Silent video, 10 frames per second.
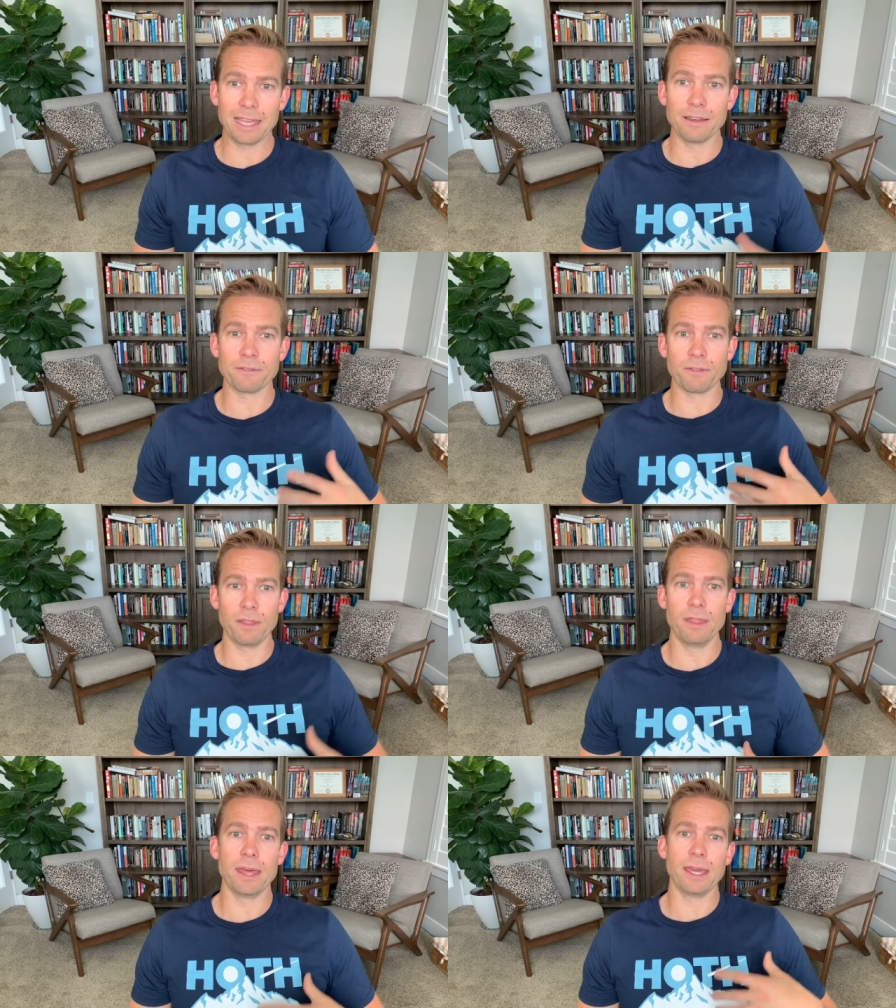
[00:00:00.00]
if
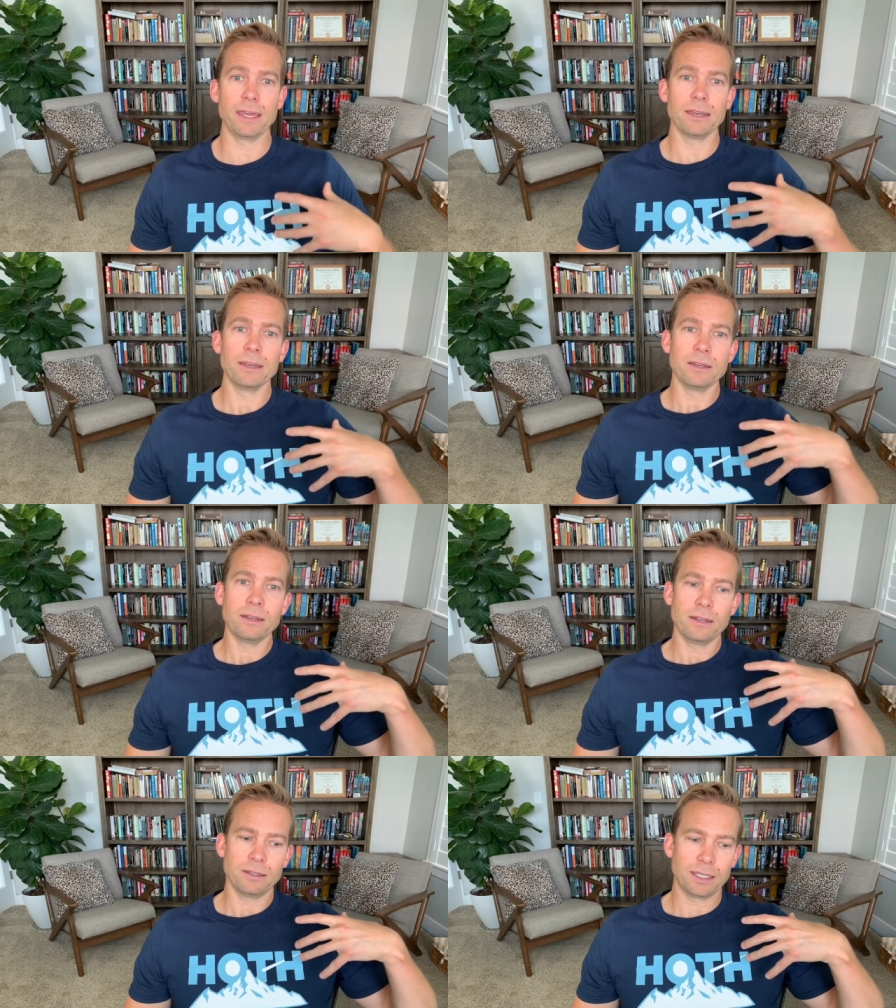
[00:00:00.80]
they
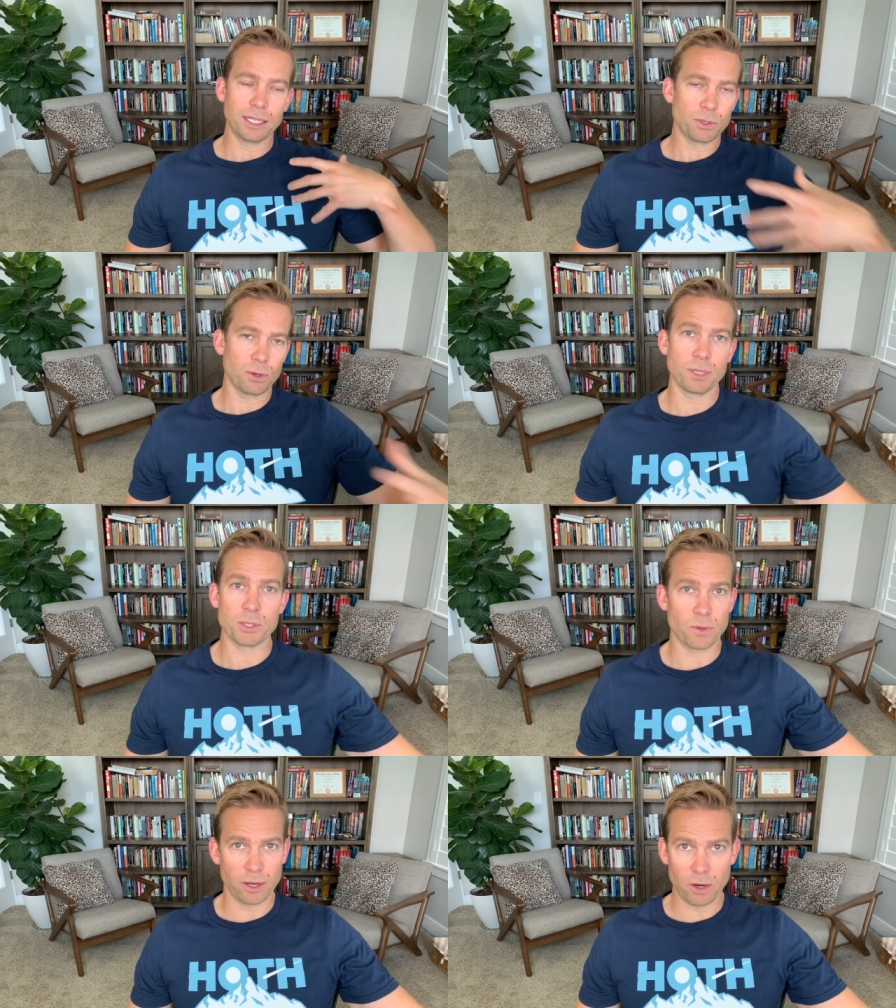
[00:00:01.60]
get to a
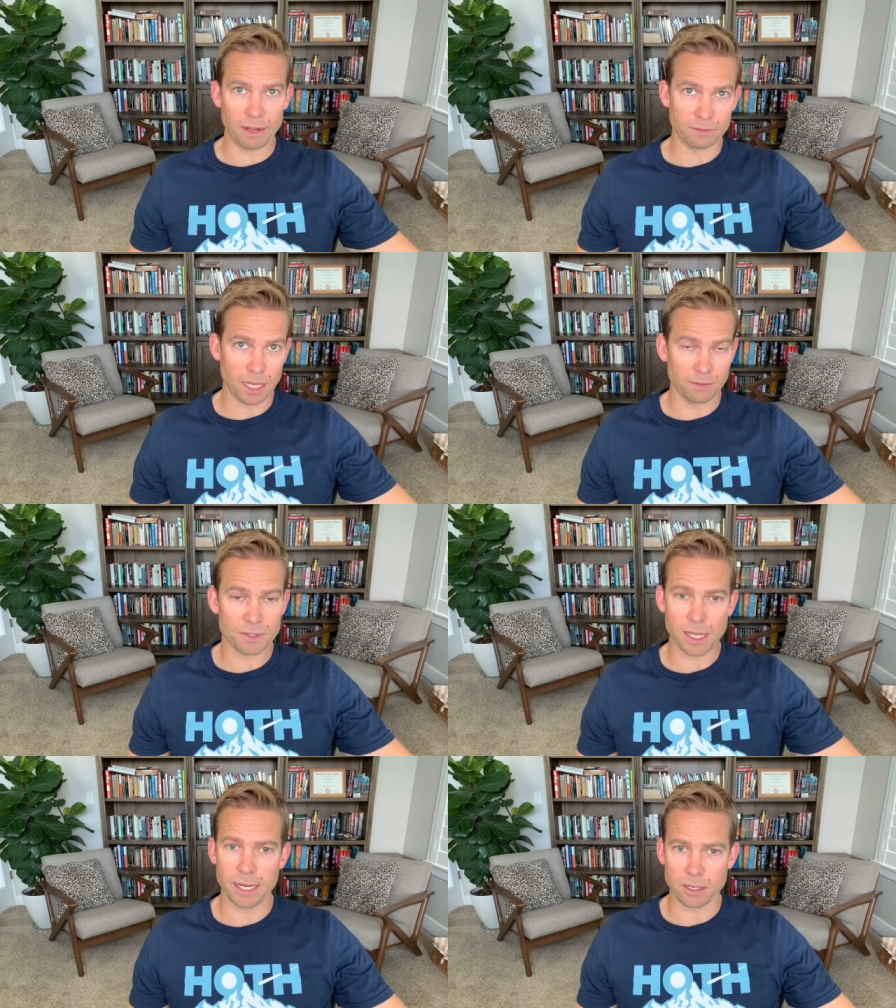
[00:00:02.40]
place where they don't have line of sight